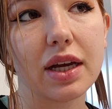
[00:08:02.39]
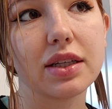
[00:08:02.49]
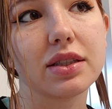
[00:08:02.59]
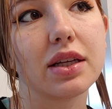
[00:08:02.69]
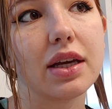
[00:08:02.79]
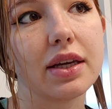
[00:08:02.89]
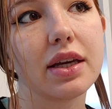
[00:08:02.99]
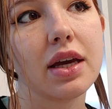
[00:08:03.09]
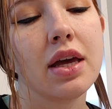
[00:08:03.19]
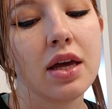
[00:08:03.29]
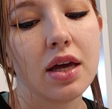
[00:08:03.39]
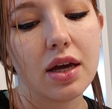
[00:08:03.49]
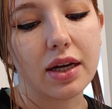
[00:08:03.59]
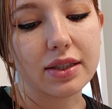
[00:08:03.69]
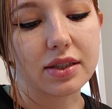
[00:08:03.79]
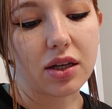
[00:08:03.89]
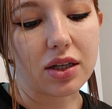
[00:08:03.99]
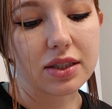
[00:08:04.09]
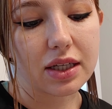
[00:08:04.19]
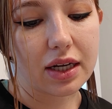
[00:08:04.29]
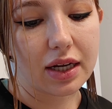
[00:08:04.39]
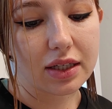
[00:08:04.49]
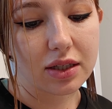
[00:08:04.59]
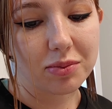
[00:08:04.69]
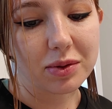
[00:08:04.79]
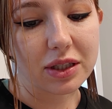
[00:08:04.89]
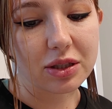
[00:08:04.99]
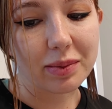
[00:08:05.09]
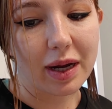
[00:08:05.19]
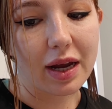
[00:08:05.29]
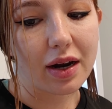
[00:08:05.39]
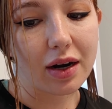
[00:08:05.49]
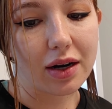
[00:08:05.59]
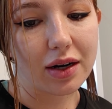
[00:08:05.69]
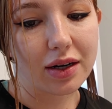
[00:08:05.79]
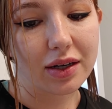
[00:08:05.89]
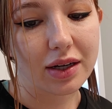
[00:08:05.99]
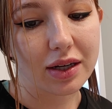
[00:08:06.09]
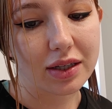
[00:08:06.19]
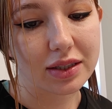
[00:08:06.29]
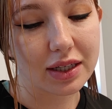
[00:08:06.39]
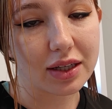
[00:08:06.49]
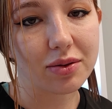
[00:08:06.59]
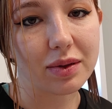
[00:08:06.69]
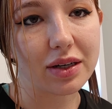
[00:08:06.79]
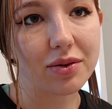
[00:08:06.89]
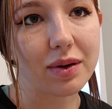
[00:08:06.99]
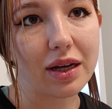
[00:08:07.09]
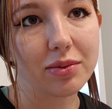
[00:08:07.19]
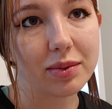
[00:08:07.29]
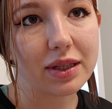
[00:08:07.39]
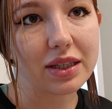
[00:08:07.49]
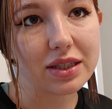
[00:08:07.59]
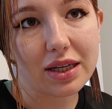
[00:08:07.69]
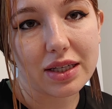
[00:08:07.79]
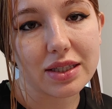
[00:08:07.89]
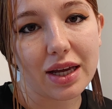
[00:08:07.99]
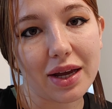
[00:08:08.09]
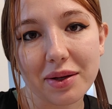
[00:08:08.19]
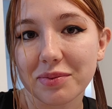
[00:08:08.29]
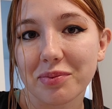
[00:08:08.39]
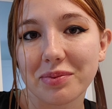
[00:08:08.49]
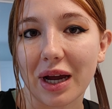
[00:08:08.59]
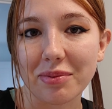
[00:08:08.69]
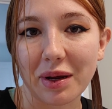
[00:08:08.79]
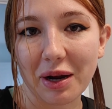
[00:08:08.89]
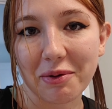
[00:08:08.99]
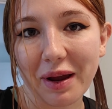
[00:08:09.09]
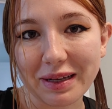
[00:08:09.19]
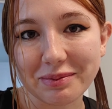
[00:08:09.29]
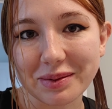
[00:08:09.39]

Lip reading: And like it sucks that I had to bleach my hair to get rid of the red, but that's because I dyed my hair red.